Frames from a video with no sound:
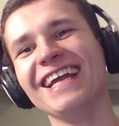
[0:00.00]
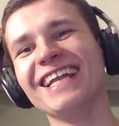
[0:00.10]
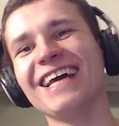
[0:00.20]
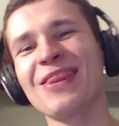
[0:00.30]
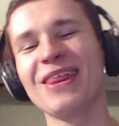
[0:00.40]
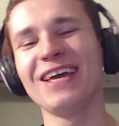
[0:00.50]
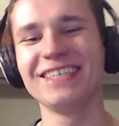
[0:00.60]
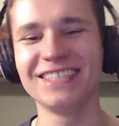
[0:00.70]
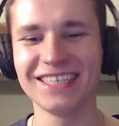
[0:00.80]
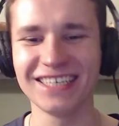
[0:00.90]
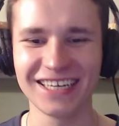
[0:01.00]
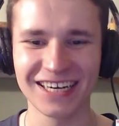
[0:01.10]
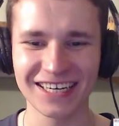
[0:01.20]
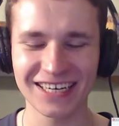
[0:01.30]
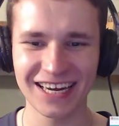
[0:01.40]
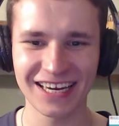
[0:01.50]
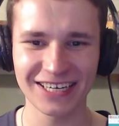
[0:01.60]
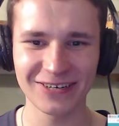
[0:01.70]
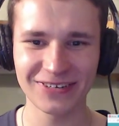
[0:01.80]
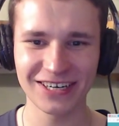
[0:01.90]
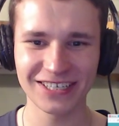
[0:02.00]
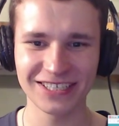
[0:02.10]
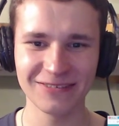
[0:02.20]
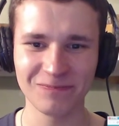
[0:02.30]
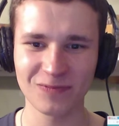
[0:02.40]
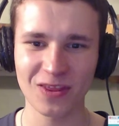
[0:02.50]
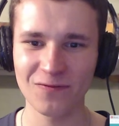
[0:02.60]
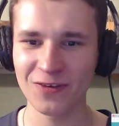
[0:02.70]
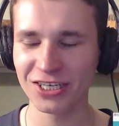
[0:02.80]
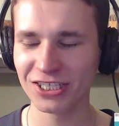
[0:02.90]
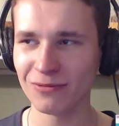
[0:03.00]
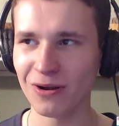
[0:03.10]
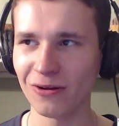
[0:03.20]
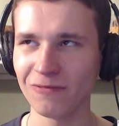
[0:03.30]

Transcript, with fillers: like this okay refresh vegetable